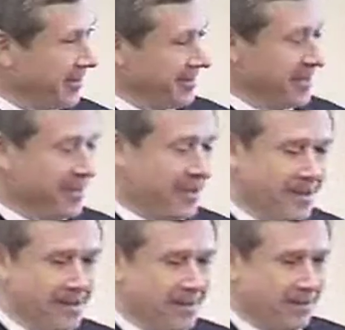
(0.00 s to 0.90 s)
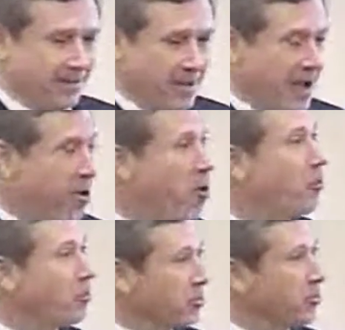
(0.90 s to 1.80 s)
says he's afraid any
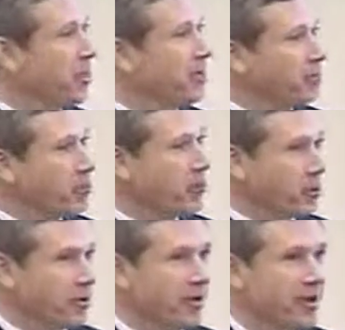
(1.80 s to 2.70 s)
income tax increase